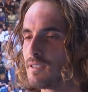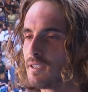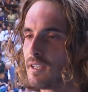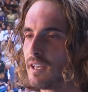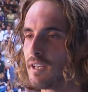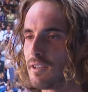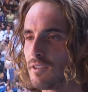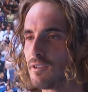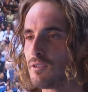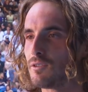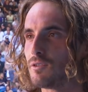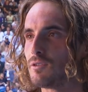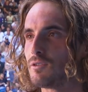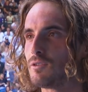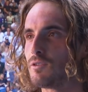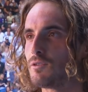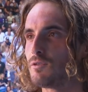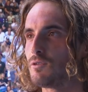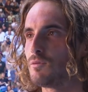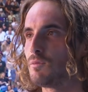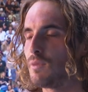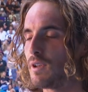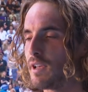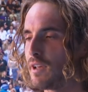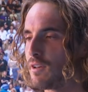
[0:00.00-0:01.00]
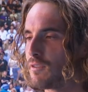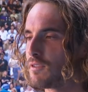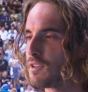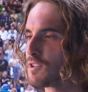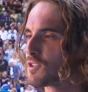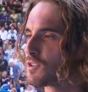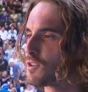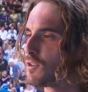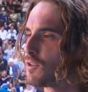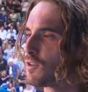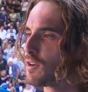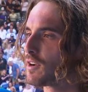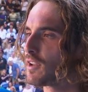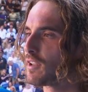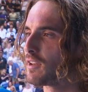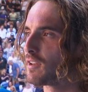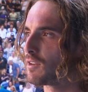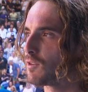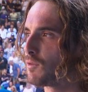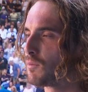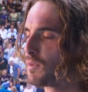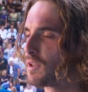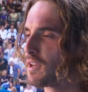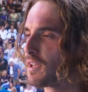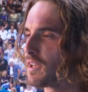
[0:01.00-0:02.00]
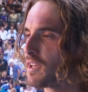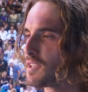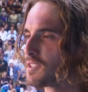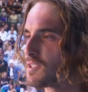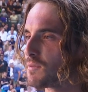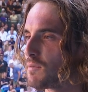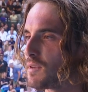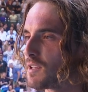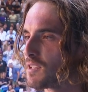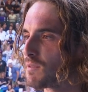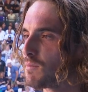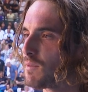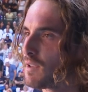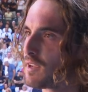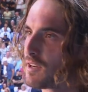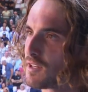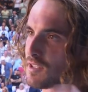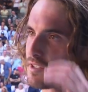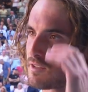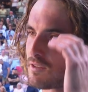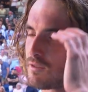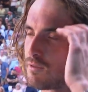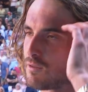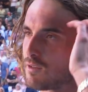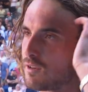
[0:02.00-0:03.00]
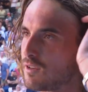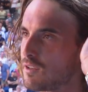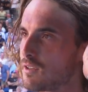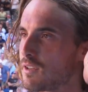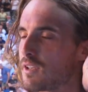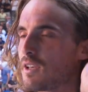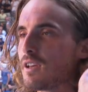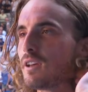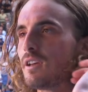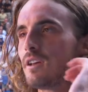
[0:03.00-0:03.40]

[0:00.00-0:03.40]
get to play on this court and compete against the best players in the world.